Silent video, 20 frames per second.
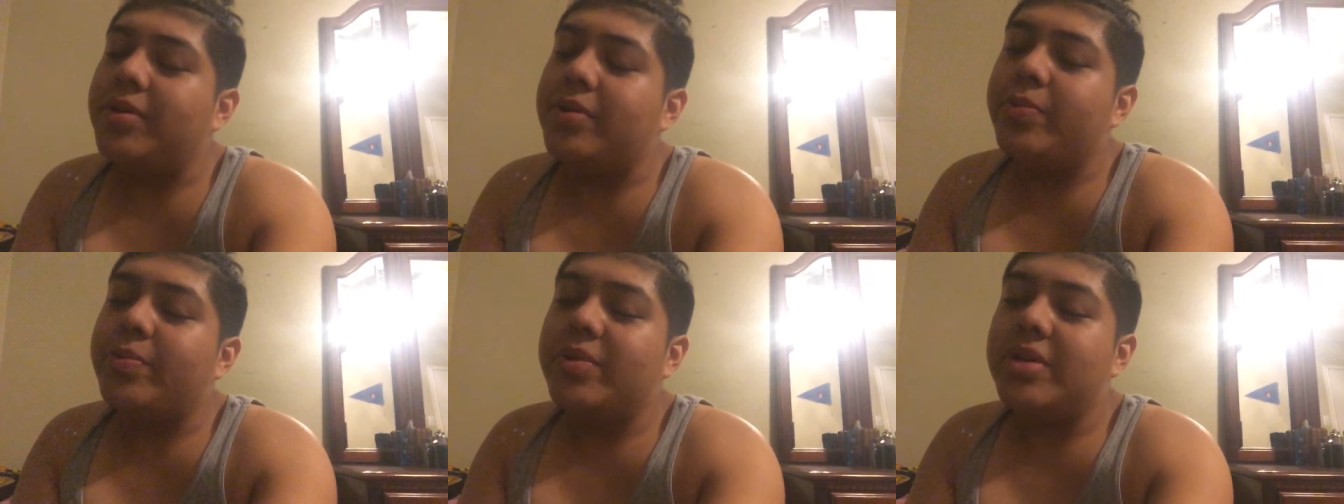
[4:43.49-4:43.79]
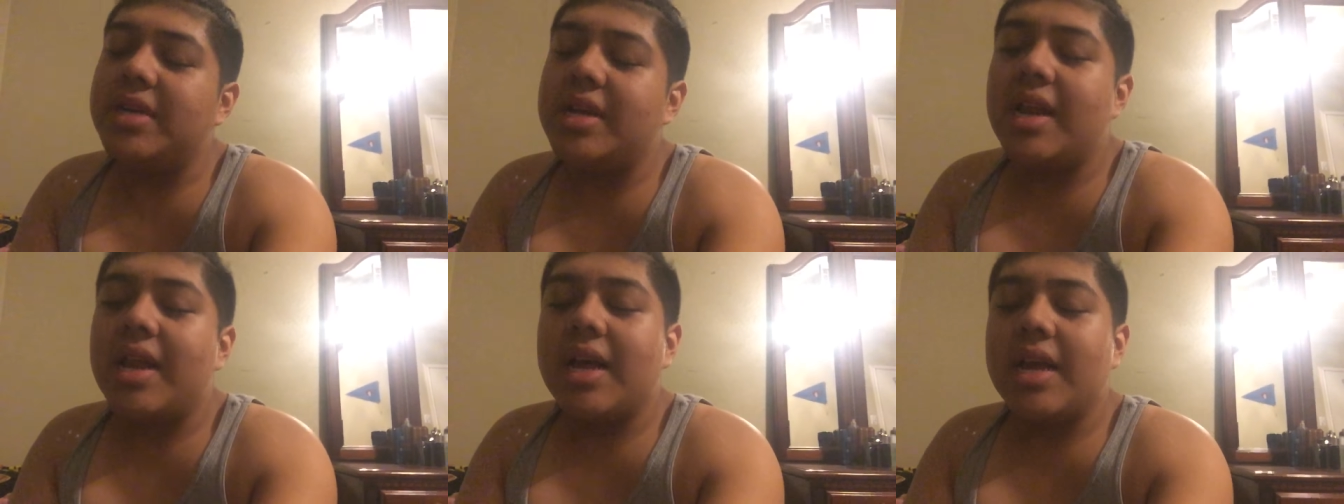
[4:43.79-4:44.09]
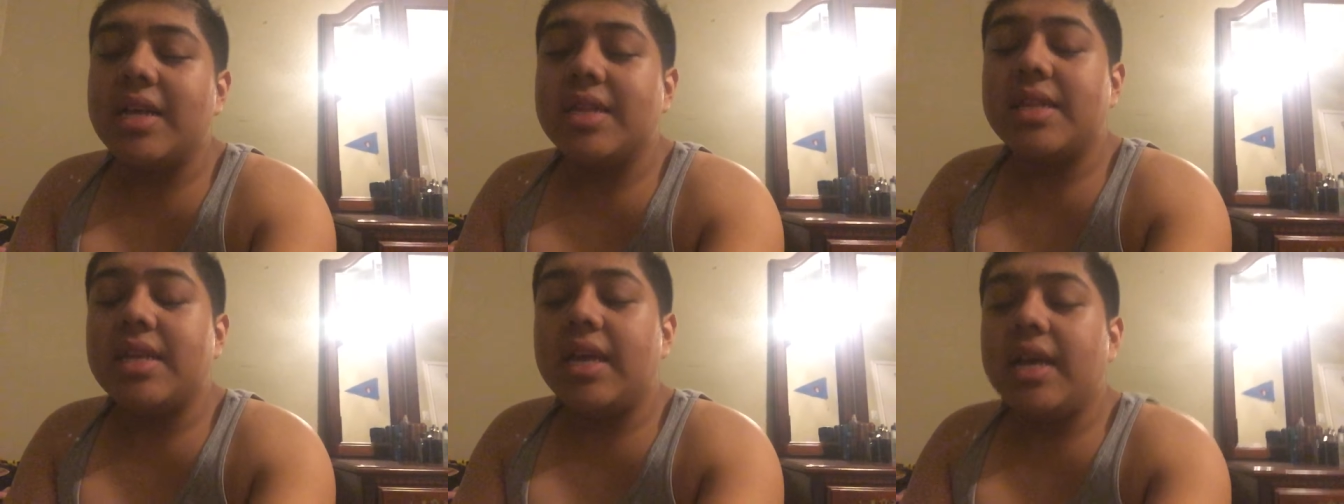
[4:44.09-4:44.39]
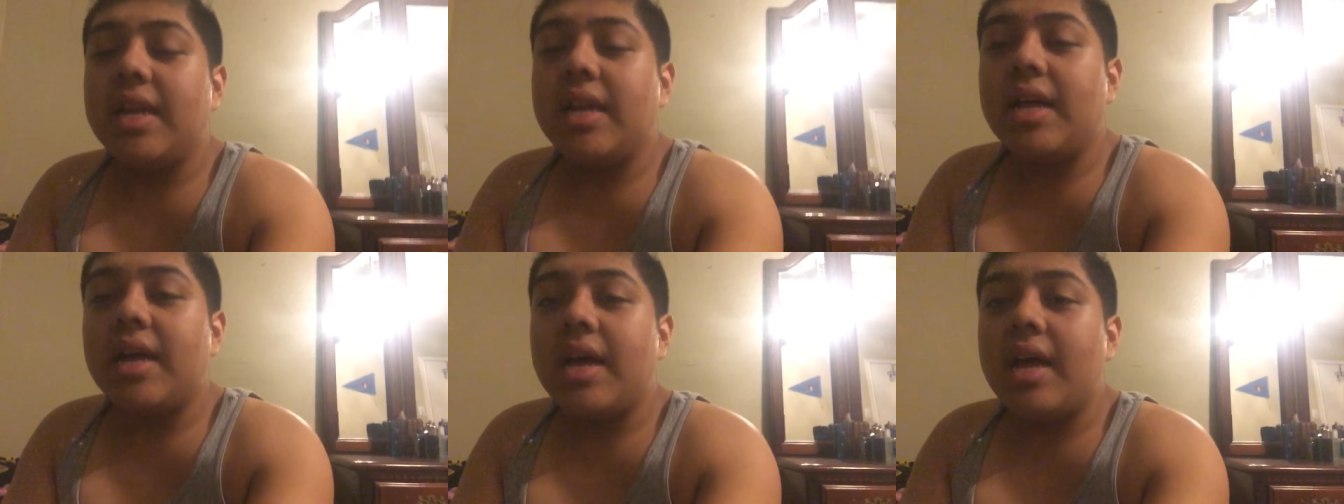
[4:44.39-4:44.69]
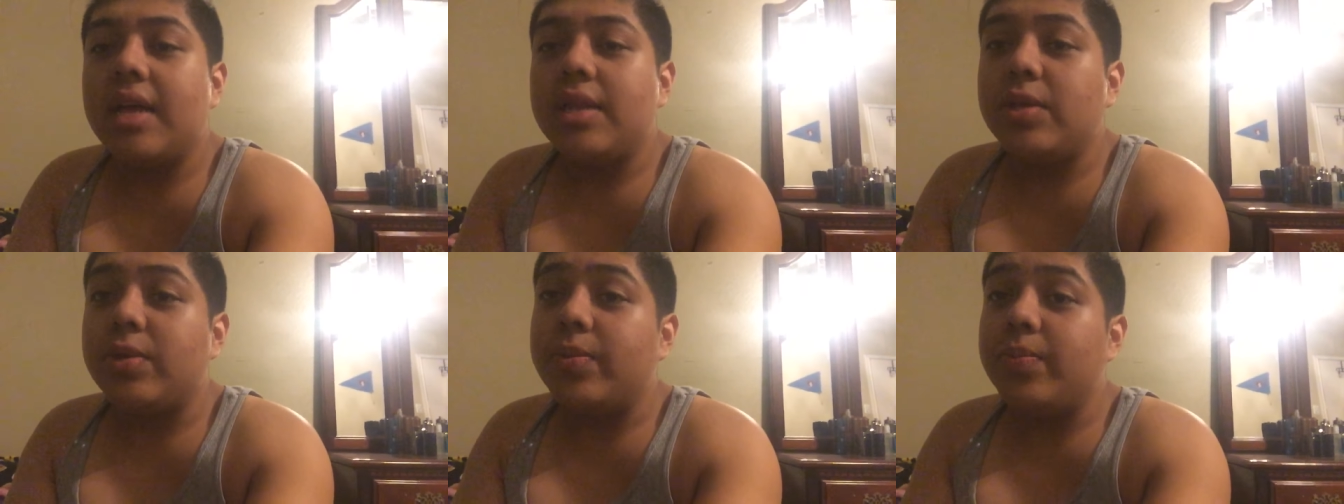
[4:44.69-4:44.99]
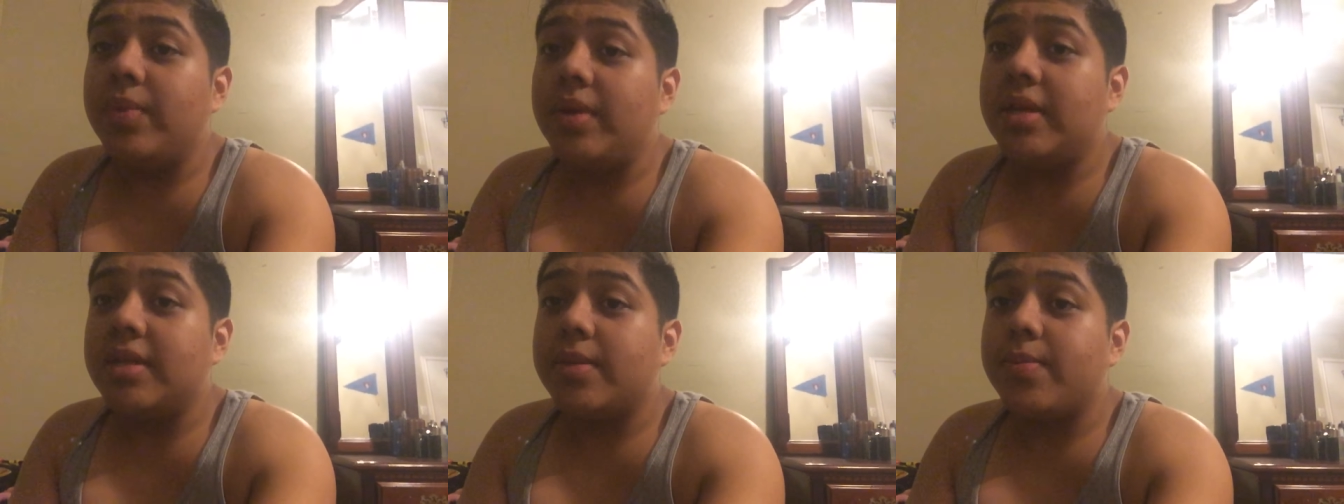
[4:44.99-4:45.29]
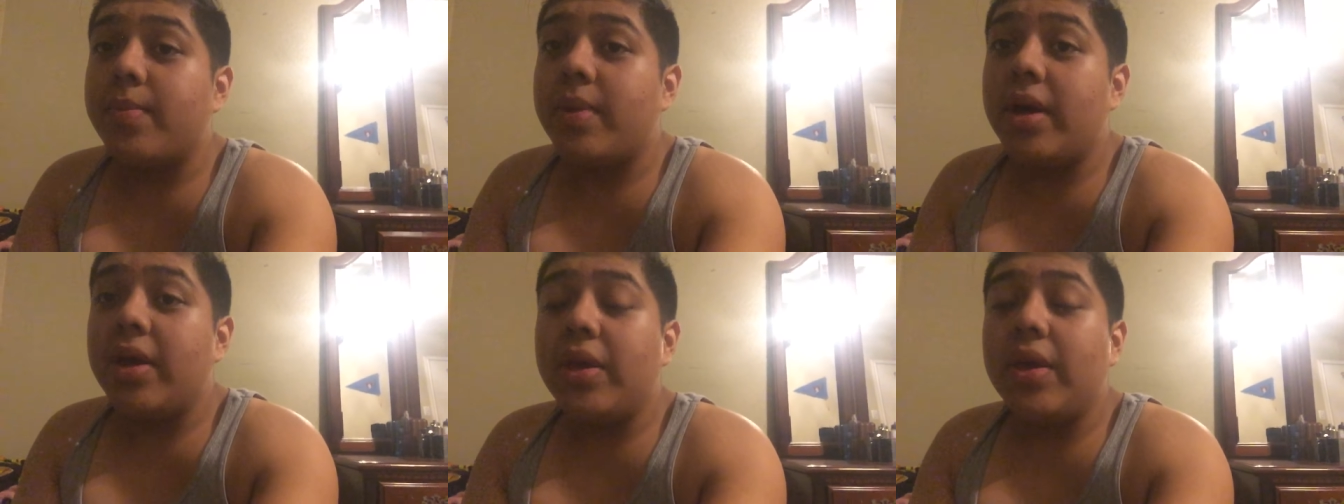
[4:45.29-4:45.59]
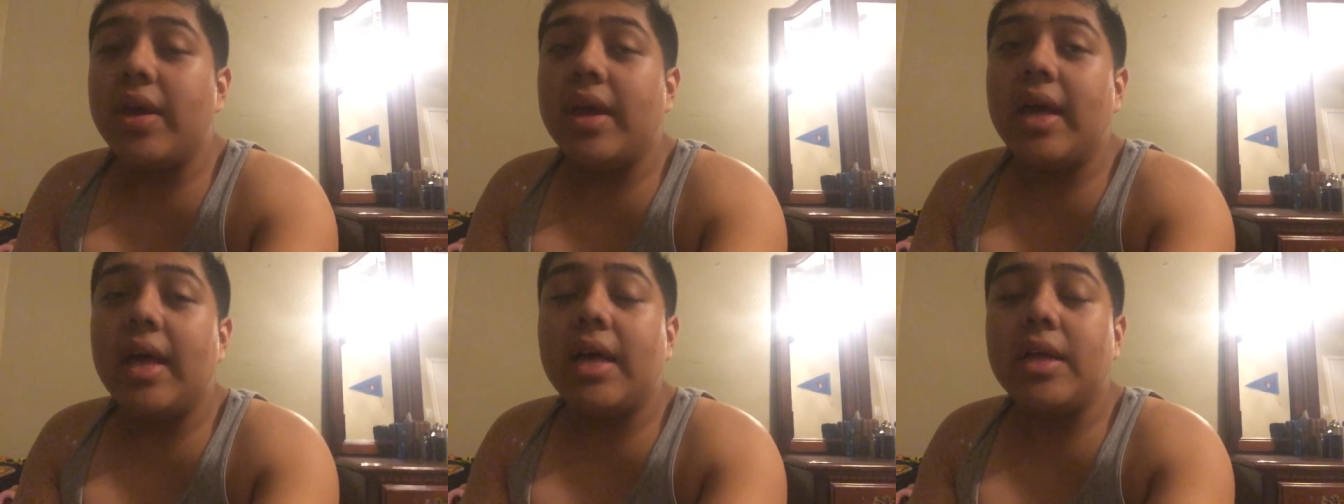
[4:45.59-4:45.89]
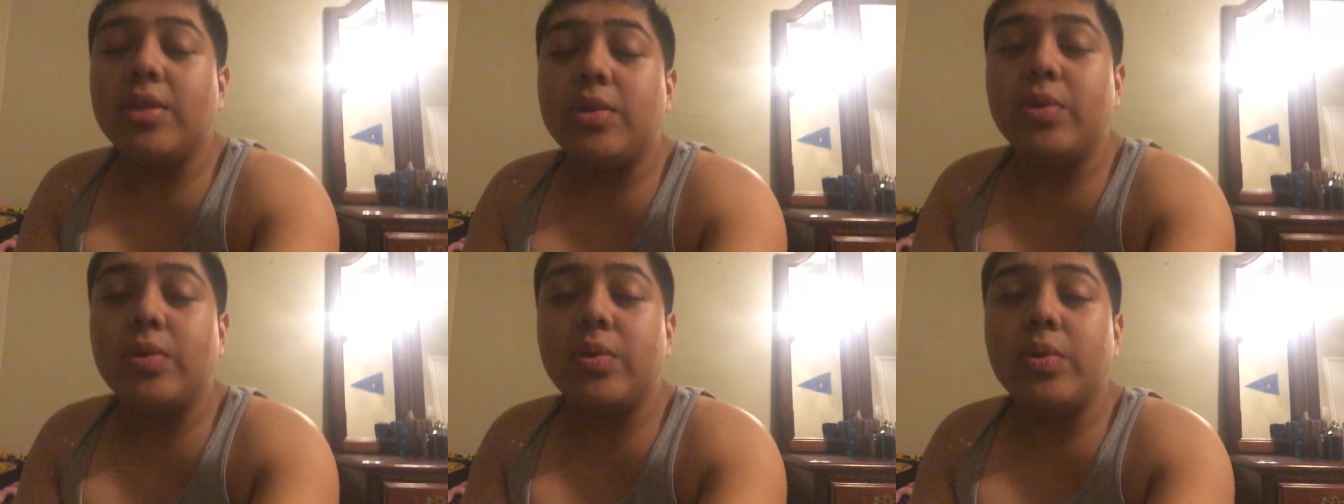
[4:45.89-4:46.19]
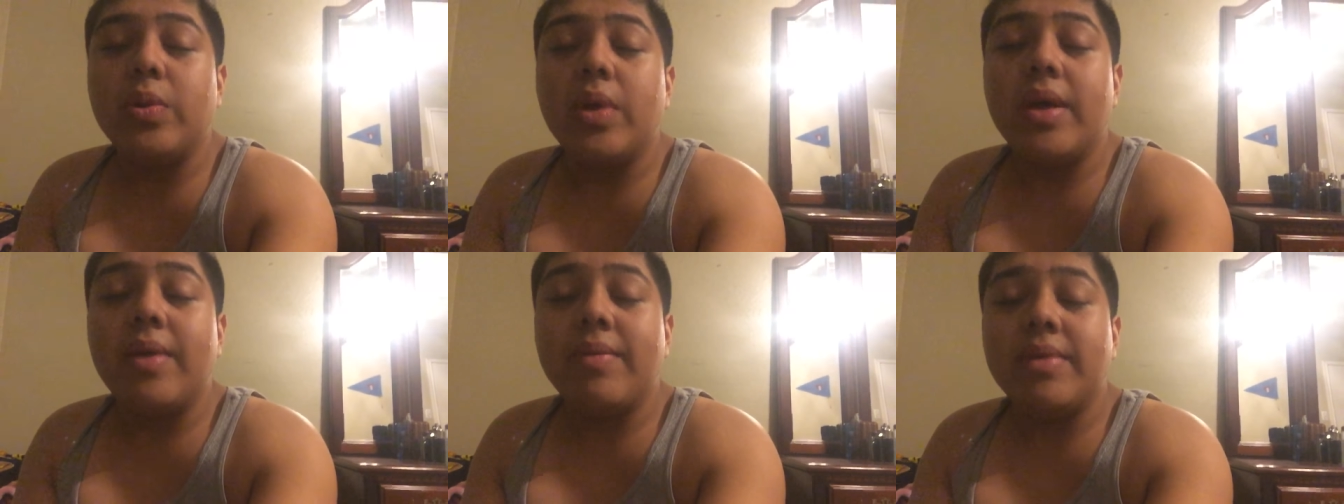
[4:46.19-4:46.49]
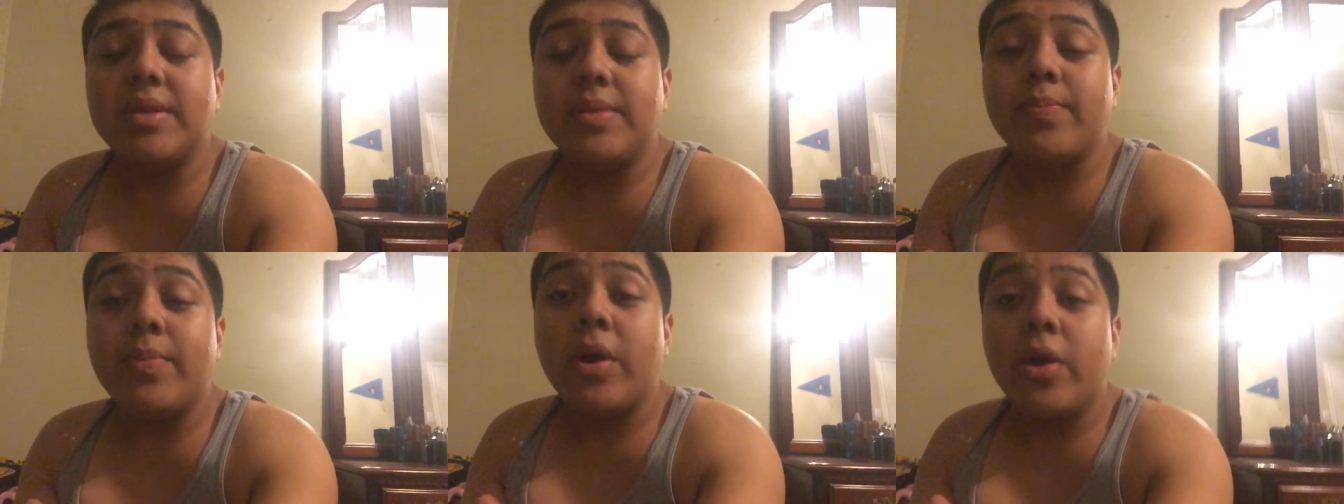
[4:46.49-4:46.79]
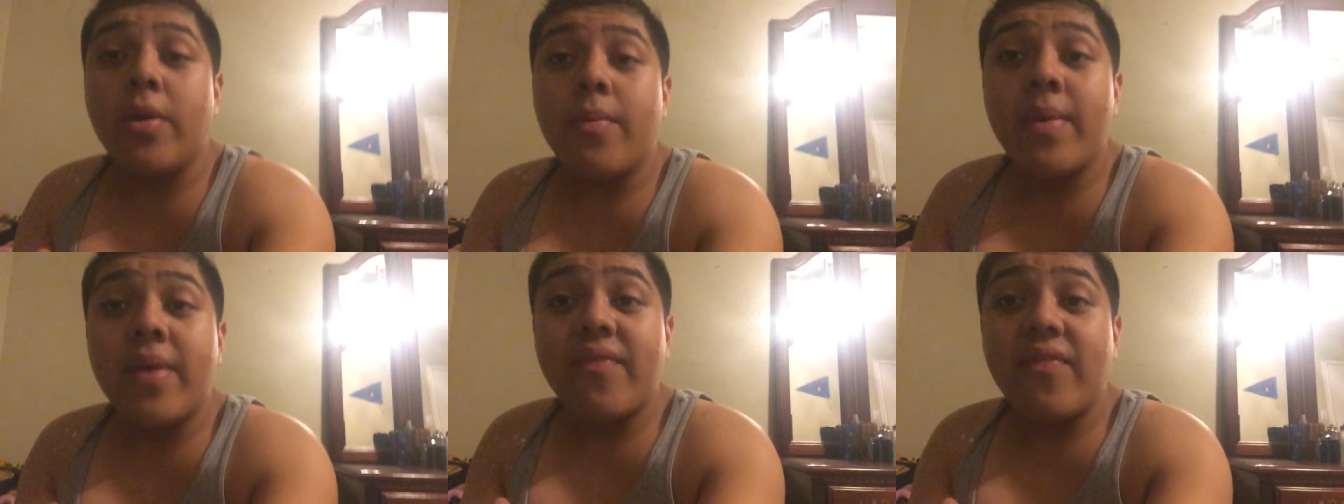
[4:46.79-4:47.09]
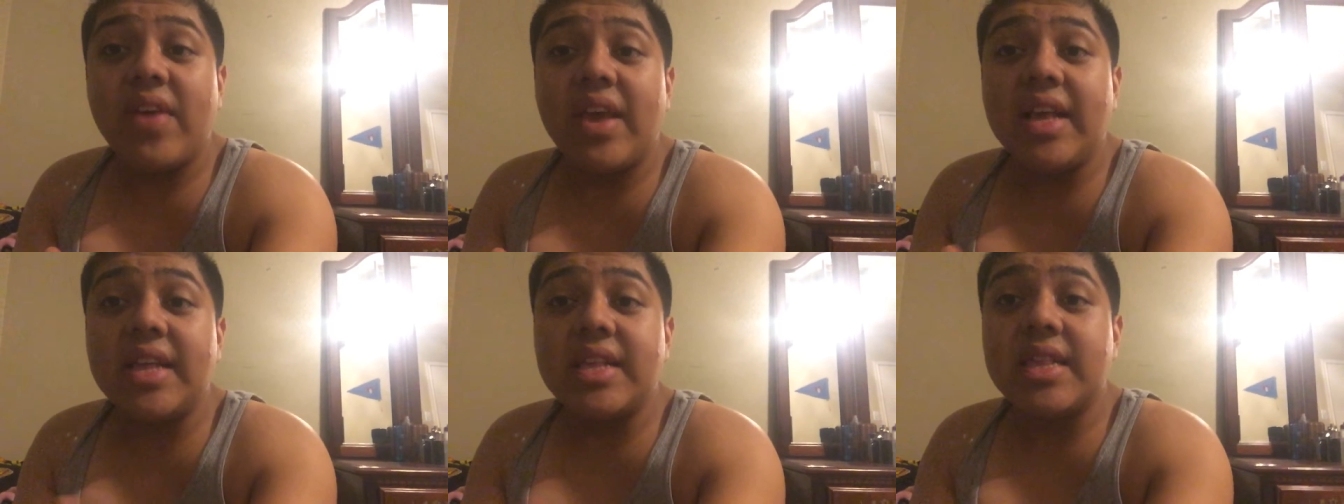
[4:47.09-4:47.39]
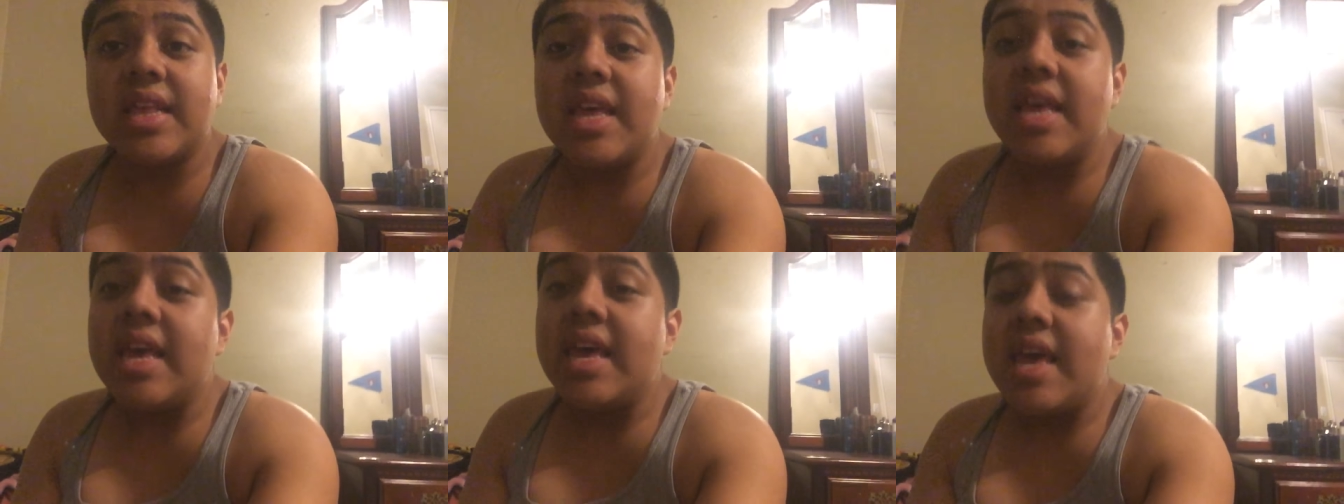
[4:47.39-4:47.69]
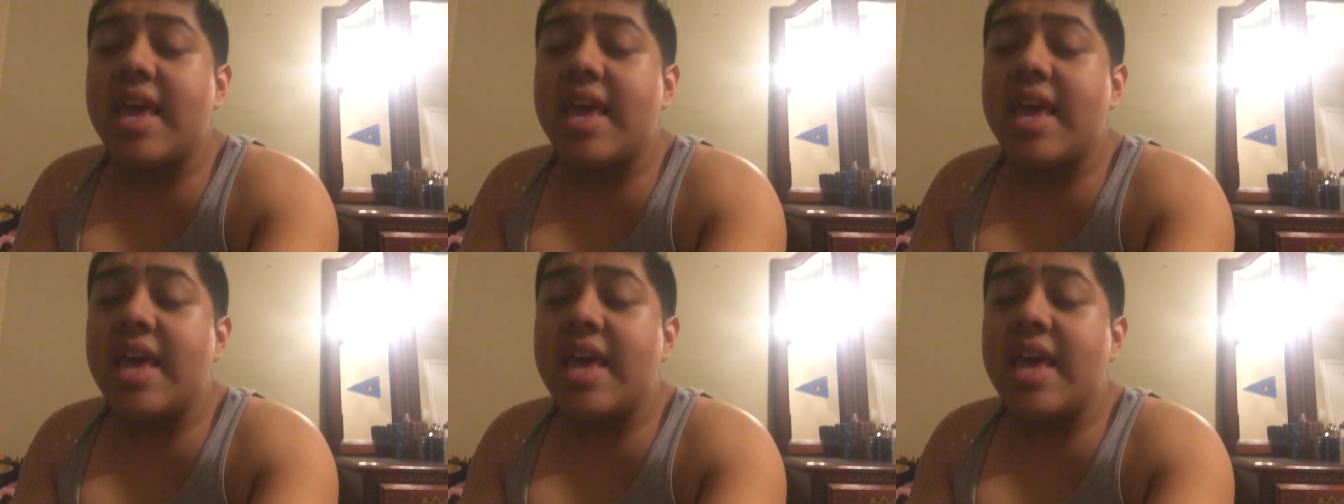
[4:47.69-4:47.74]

you know what like I said I have to be a smile I have to have a smile on my face